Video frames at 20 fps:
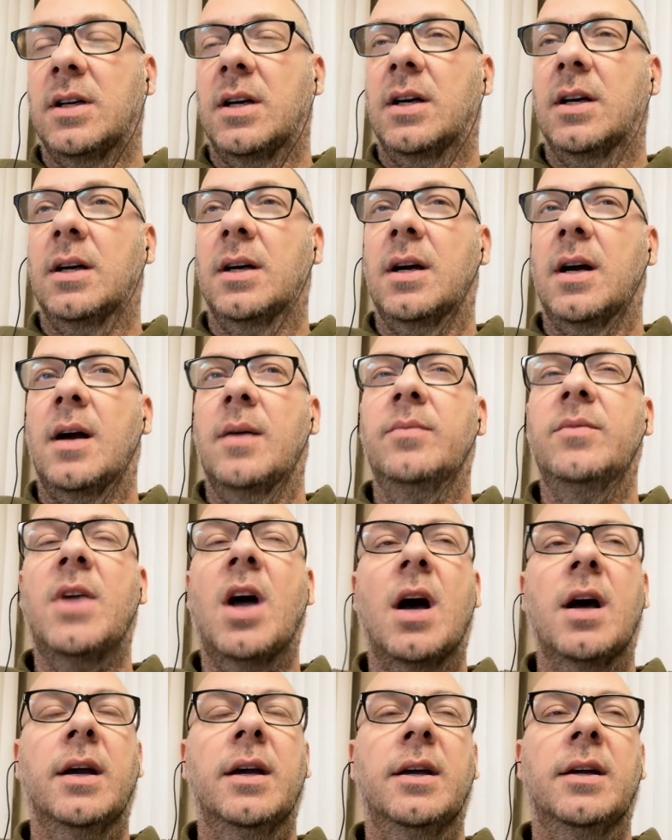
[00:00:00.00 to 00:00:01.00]
I'm
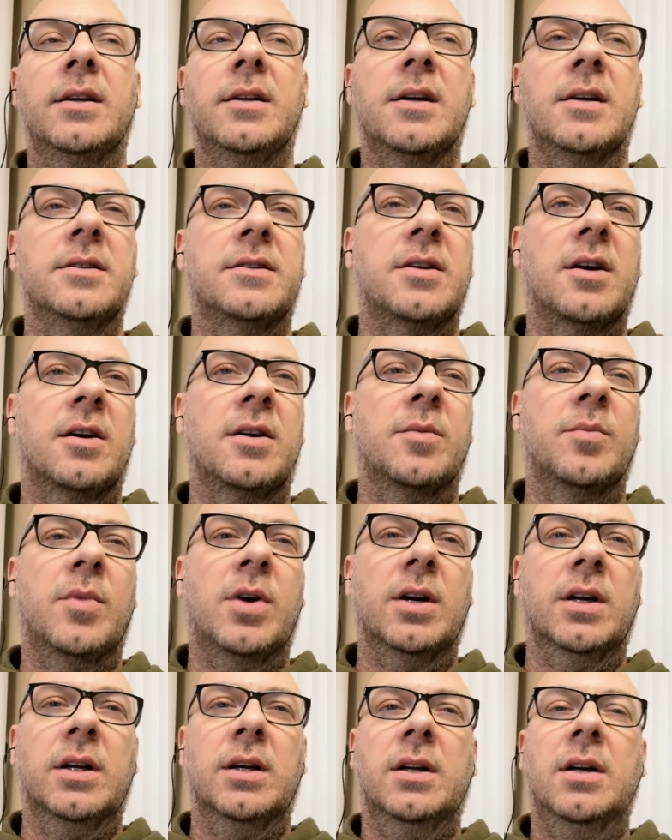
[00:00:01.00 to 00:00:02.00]
not in a ton of
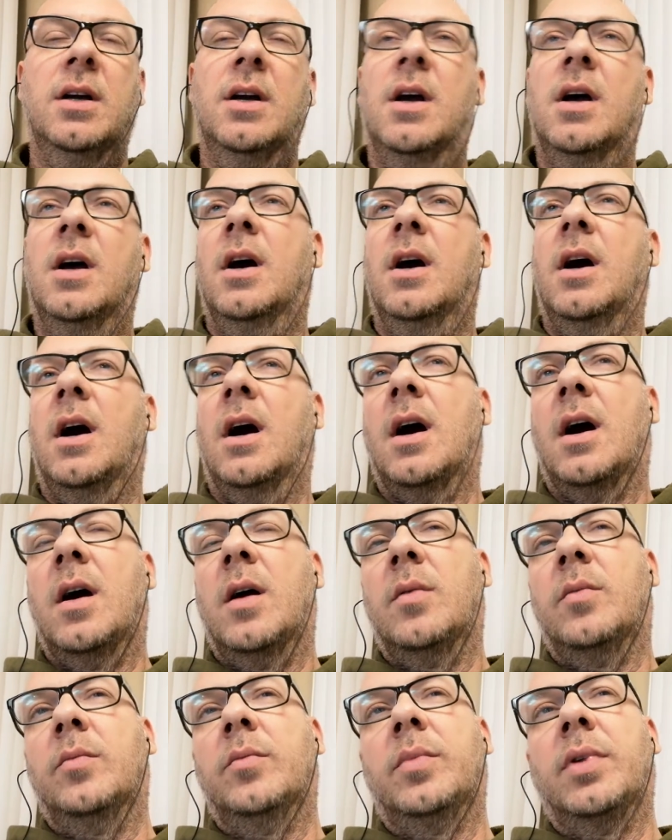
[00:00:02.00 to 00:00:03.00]
money,
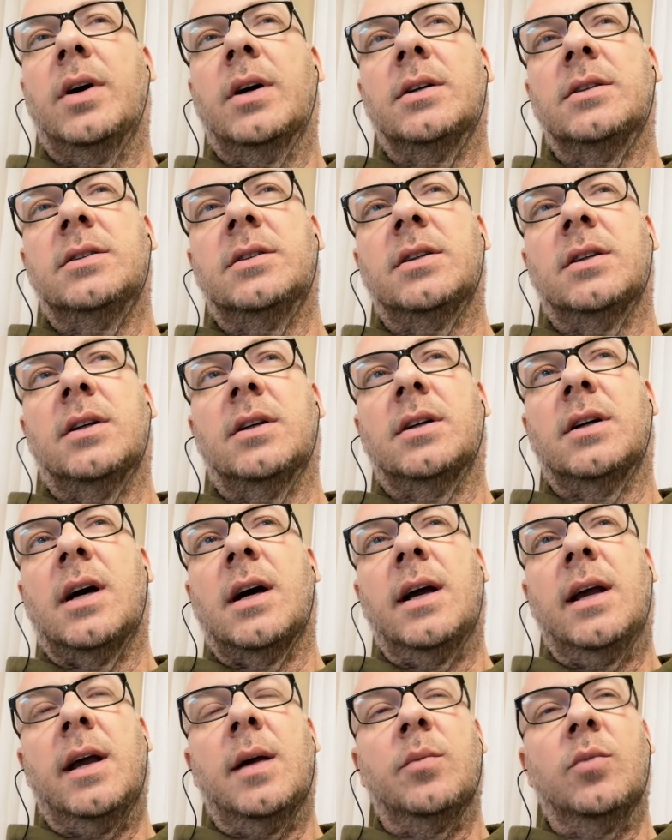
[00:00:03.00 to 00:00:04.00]
but
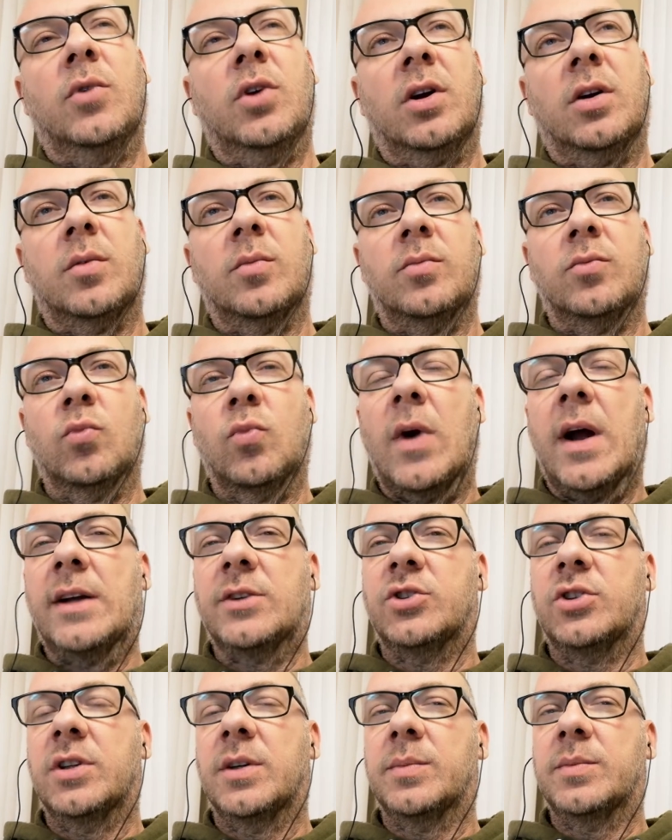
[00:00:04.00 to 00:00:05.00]
I am going to
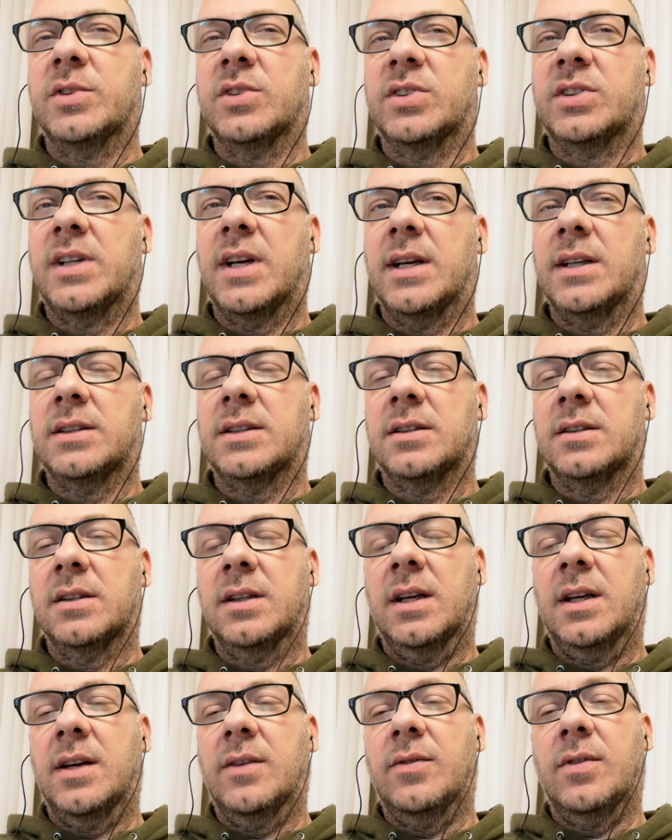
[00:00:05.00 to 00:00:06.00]
ratchet up the stakes to
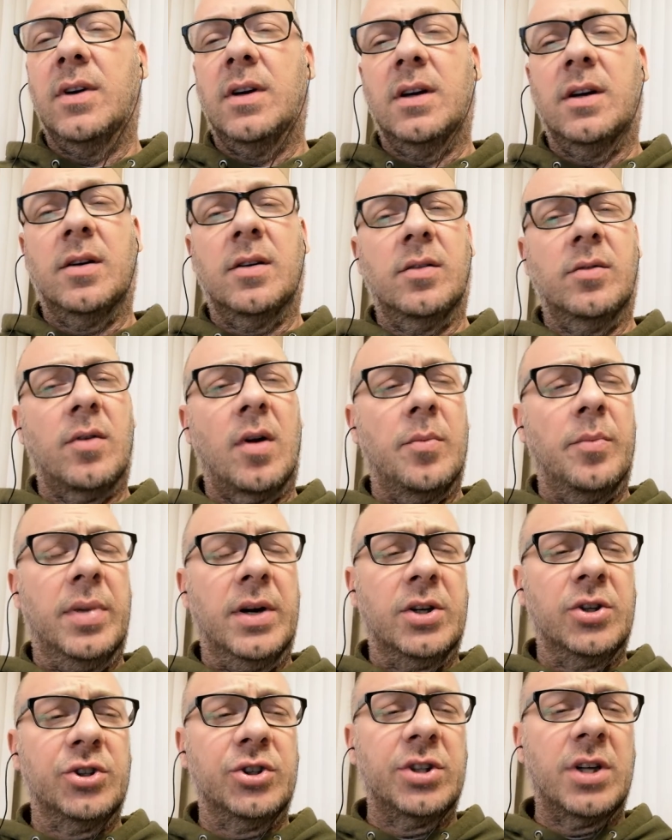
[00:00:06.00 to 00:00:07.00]
give a
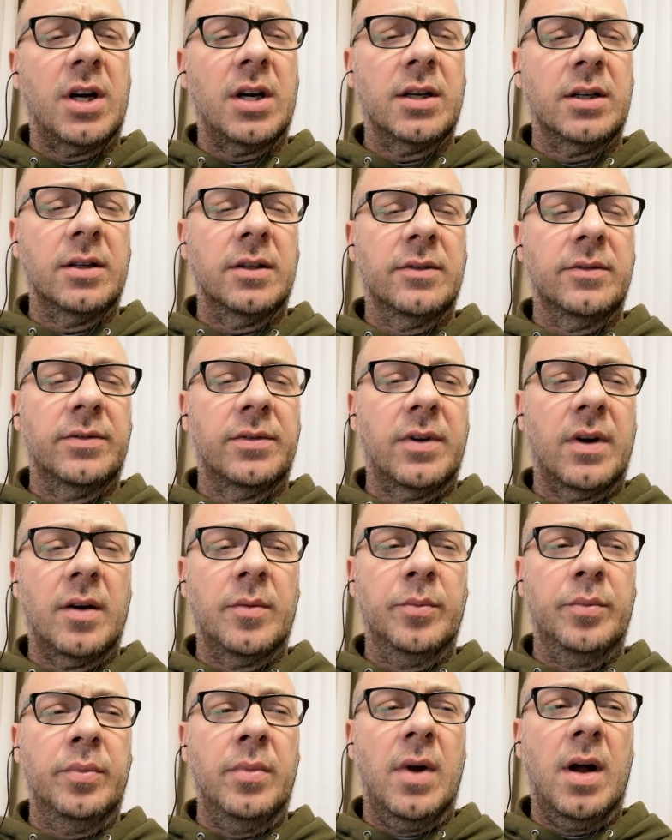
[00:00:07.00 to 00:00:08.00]
better shot
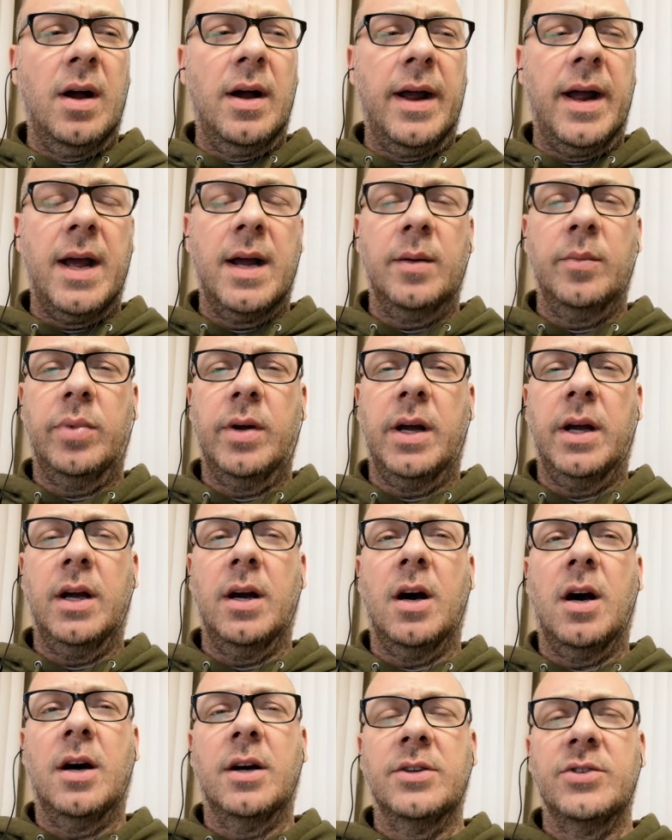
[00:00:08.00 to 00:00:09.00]
of a hand
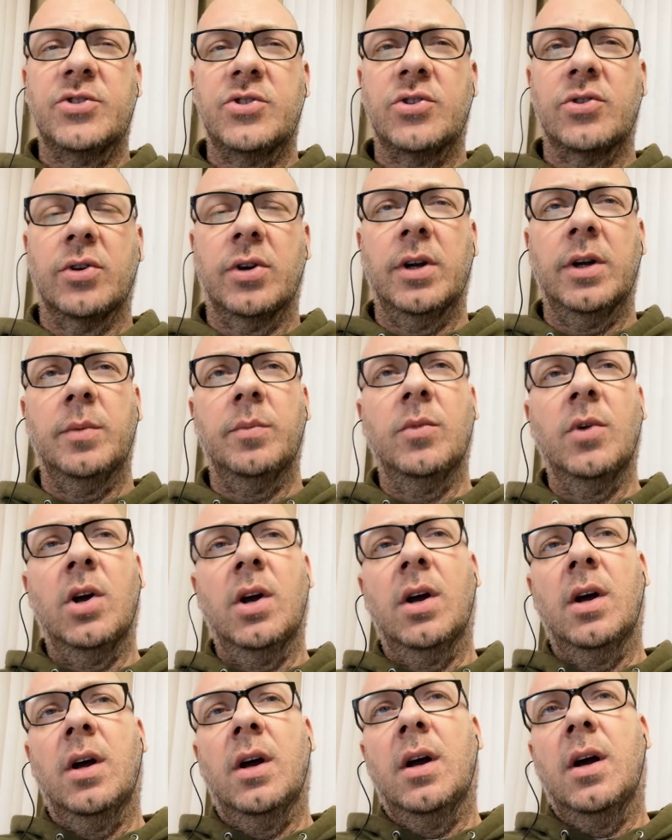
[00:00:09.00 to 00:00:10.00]
pay on stream.
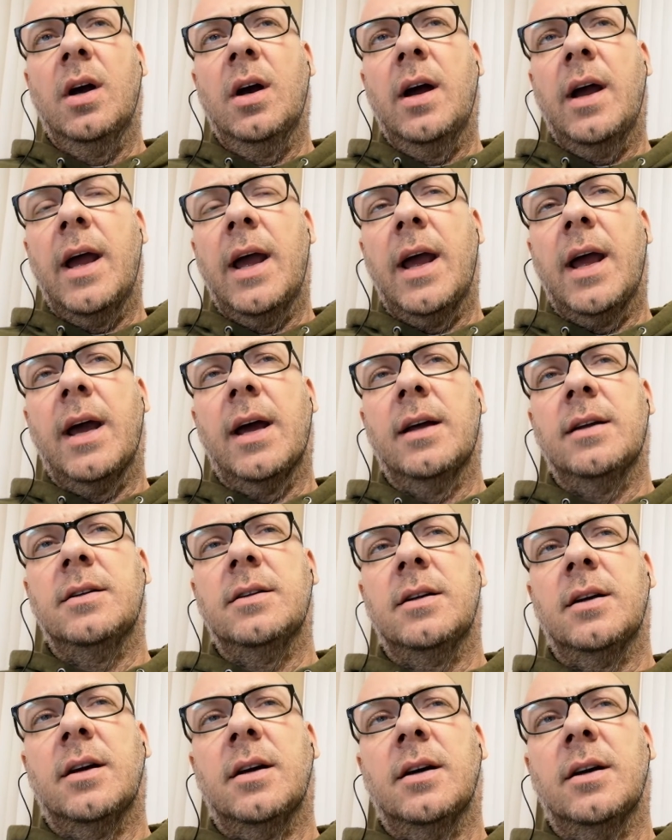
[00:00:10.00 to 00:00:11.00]

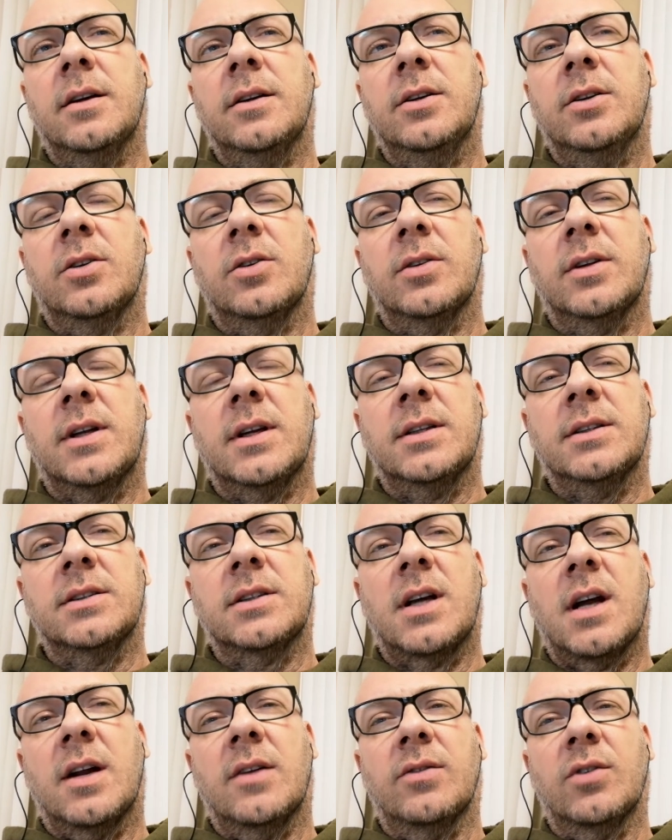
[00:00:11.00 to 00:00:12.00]
And, you know, that is
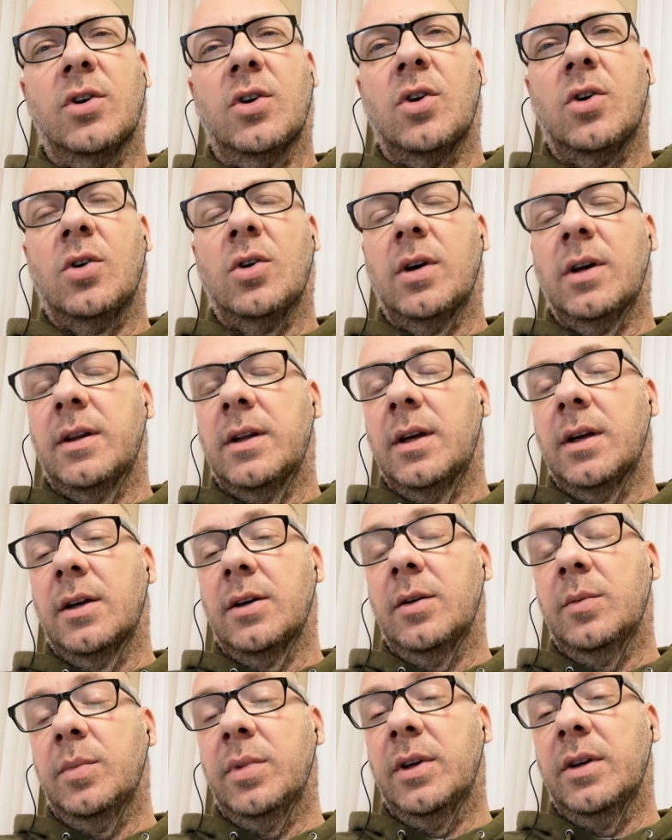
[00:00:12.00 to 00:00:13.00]
kind of a goal. I think
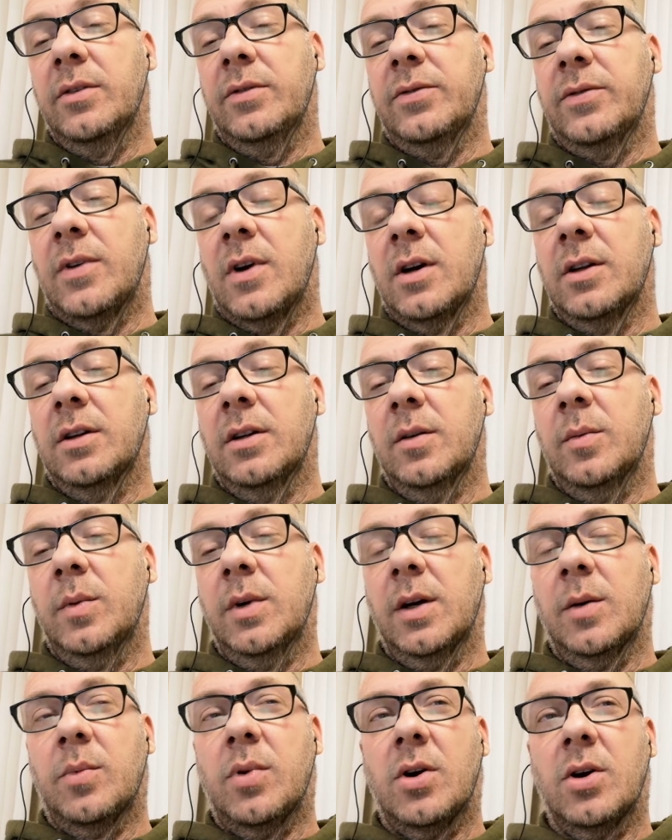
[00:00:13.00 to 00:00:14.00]
it'd be fun to
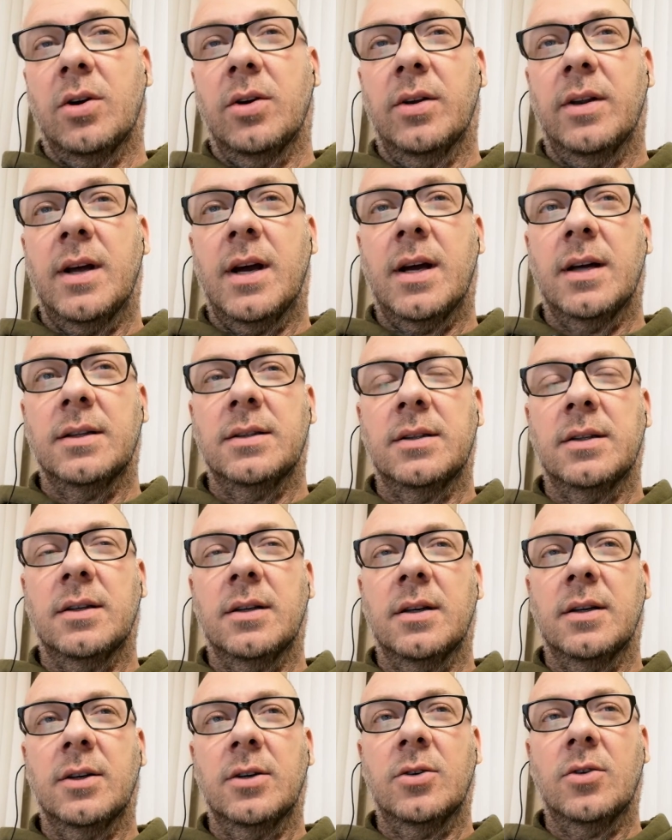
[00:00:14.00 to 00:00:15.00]
be a part of
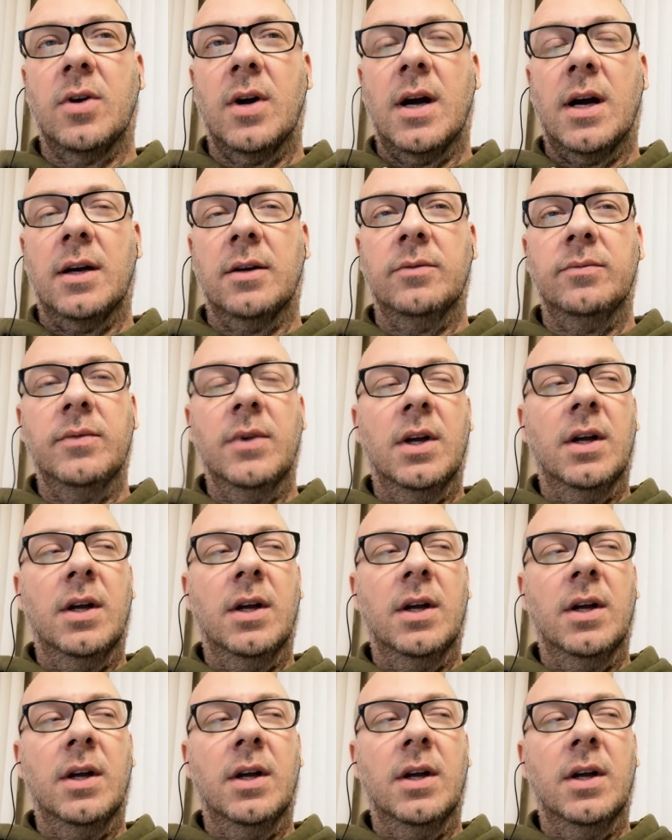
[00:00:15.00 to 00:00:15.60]
that crowd.